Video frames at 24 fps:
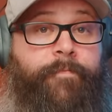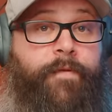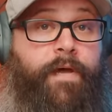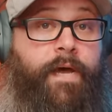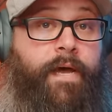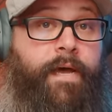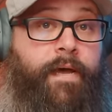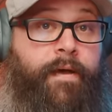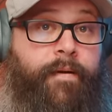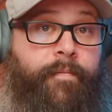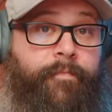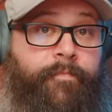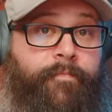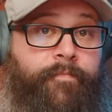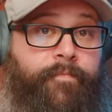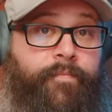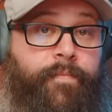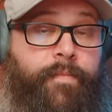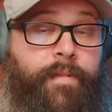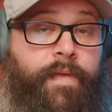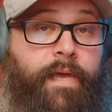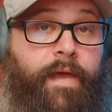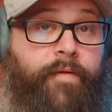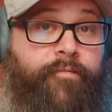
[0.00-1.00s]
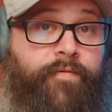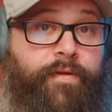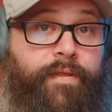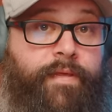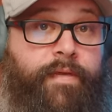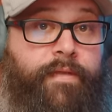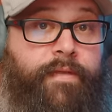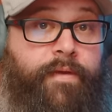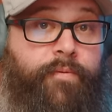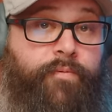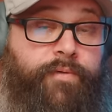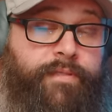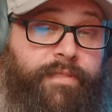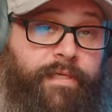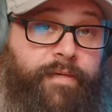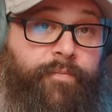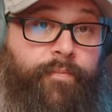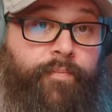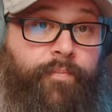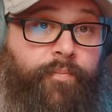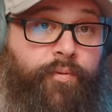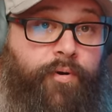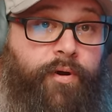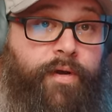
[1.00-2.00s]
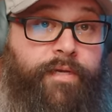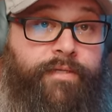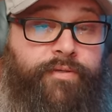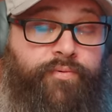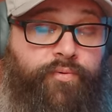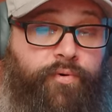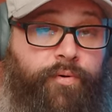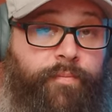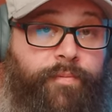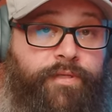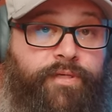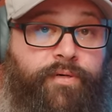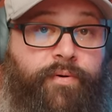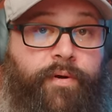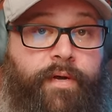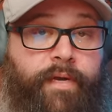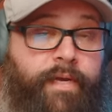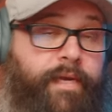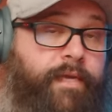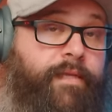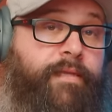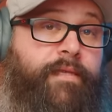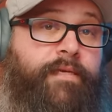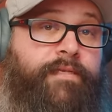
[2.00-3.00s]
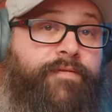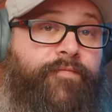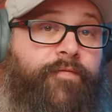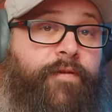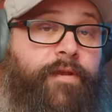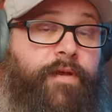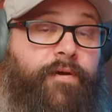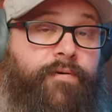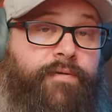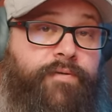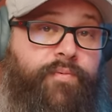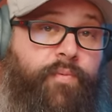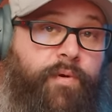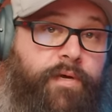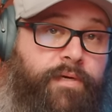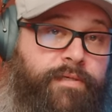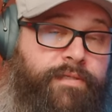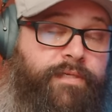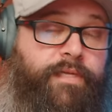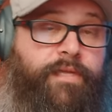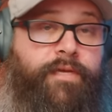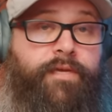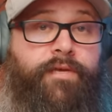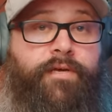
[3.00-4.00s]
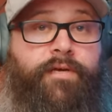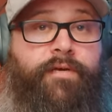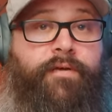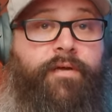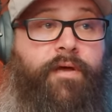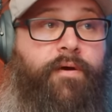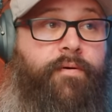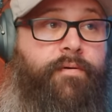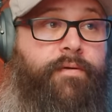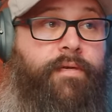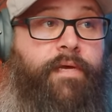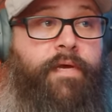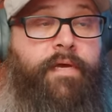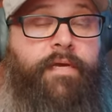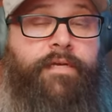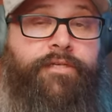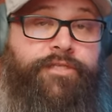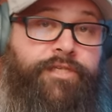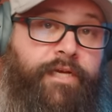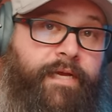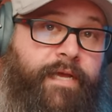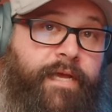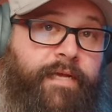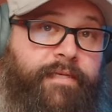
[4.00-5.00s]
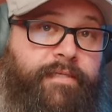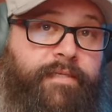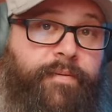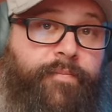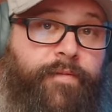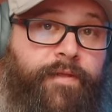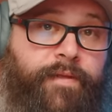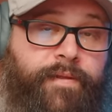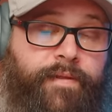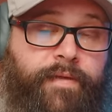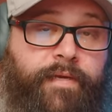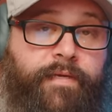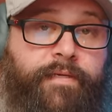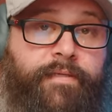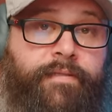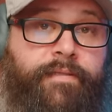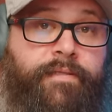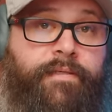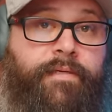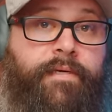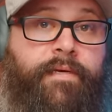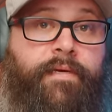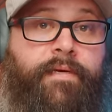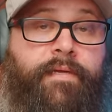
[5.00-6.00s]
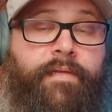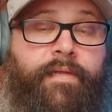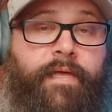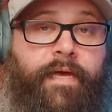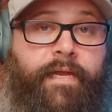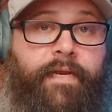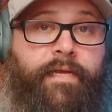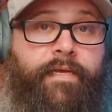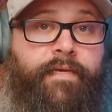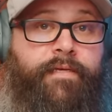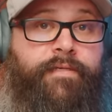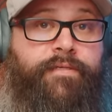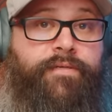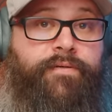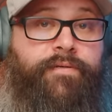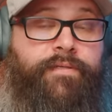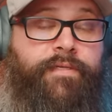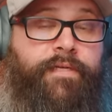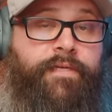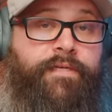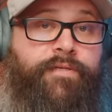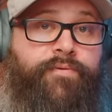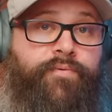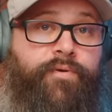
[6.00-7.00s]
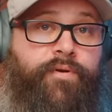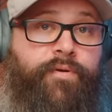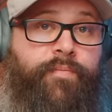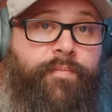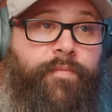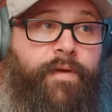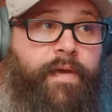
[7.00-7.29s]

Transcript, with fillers: um, everything that was in Brian's room tour in this video as well so that you can go and check out some of the things that he's used in his room